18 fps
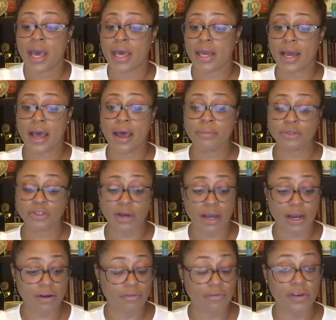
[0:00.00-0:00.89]
And I'm
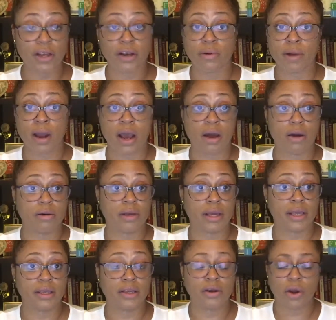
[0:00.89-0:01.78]
trying to figure
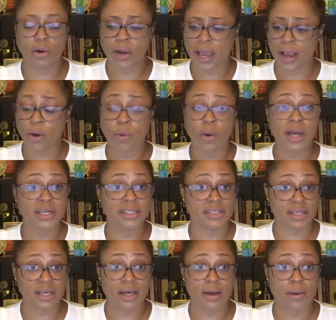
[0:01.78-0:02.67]
out, like, what
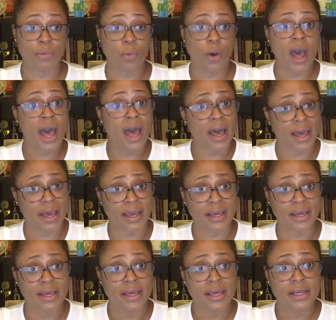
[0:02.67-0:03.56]
is up?
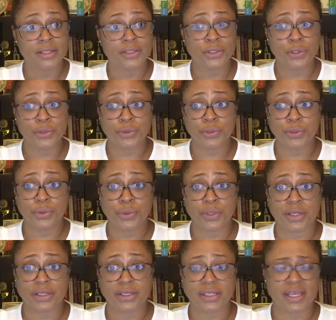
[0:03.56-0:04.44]
Why do you do
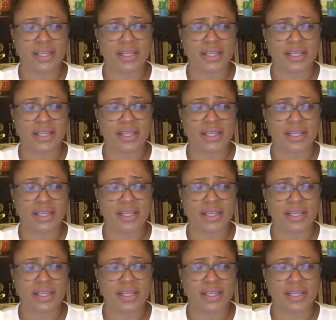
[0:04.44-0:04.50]
this?